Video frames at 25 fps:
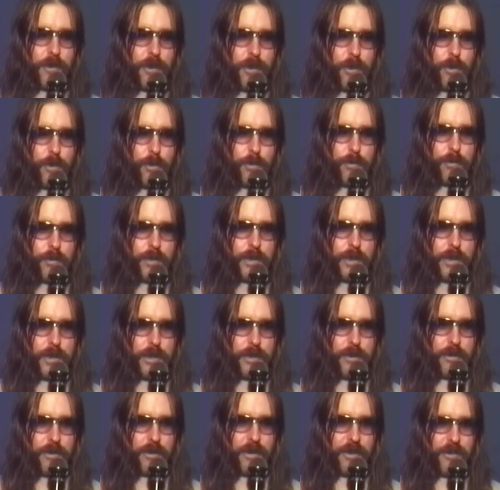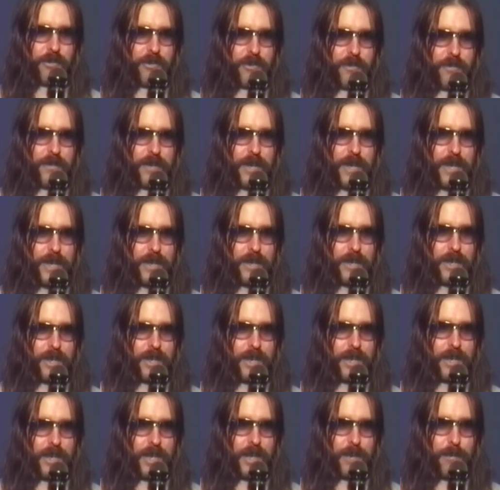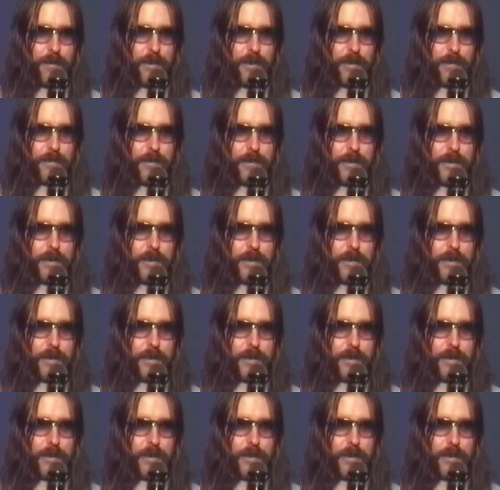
old 1978 colour camera.